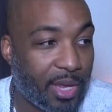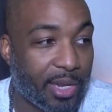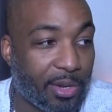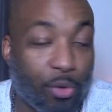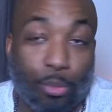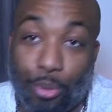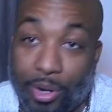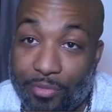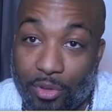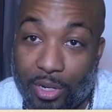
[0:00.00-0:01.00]
And then we'll
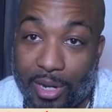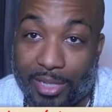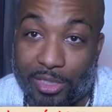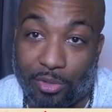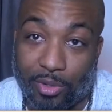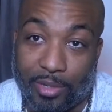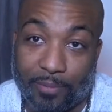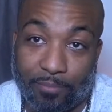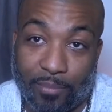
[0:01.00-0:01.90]
preview the next three.